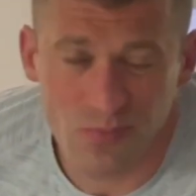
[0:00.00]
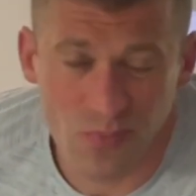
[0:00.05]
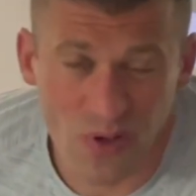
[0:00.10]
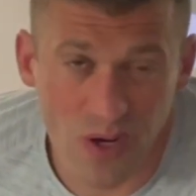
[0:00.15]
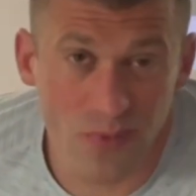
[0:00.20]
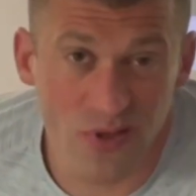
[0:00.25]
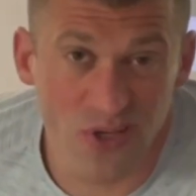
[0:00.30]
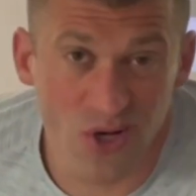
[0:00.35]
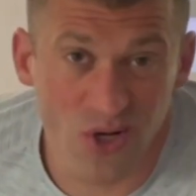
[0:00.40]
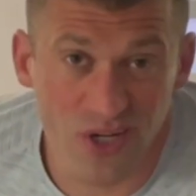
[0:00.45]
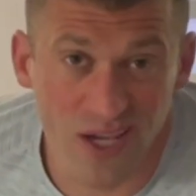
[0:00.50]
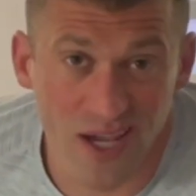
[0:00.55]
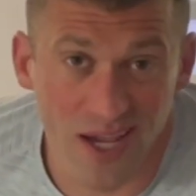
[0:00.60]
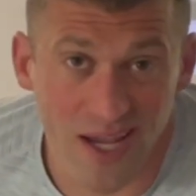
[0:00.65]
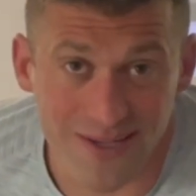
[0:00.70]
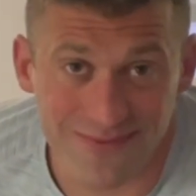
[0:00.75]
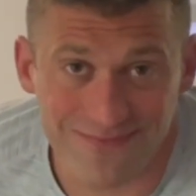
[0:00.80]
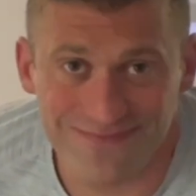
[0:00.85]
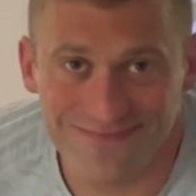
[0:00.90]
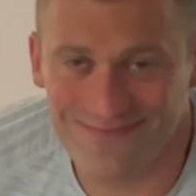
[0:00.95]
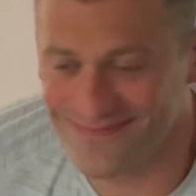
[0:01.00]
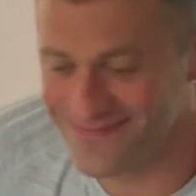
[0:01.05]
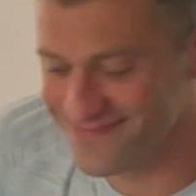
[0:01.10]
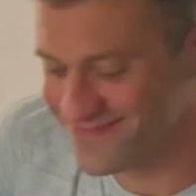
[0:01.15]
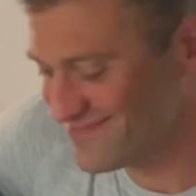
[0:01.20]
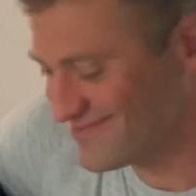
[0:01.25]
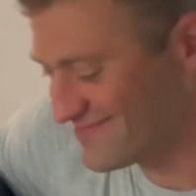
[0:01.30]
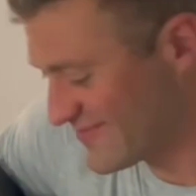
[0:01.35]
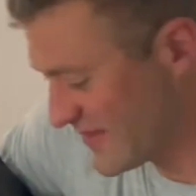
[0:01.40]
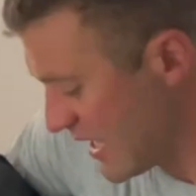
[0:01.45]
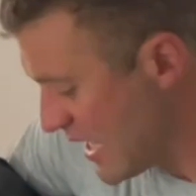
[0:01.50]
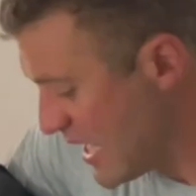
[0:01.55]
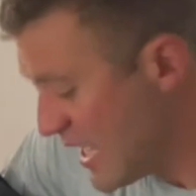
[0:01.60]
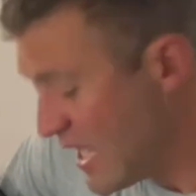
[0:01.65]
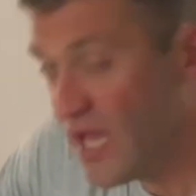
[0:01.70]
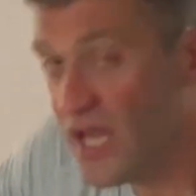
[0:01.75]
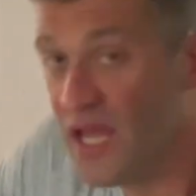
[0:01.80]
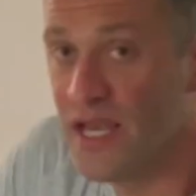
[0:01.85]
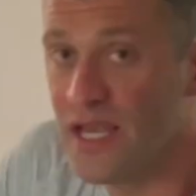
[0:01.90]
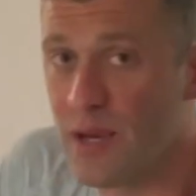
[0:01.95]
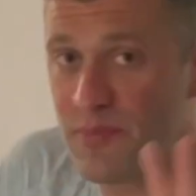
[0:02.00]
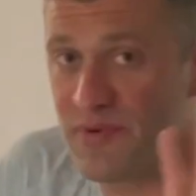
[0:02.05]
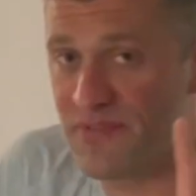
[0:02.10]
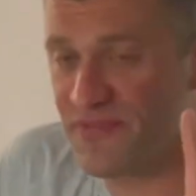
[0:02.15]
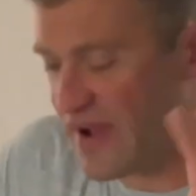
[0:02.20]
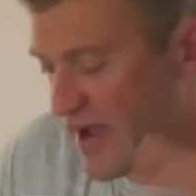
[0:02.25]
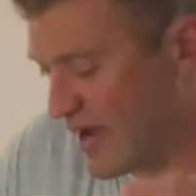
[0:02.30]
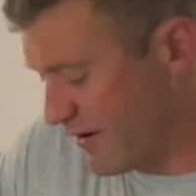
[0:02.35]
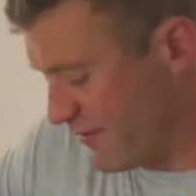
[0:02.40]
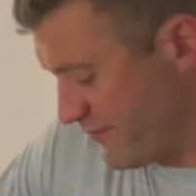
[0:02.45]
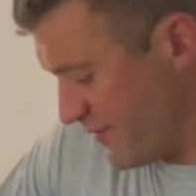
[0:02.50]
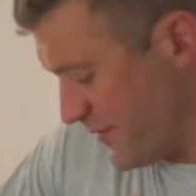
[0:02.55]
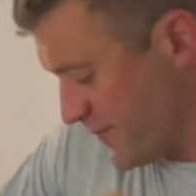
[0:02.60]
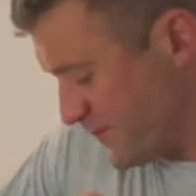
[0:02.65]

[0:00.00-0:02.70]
probably okay. Number 5,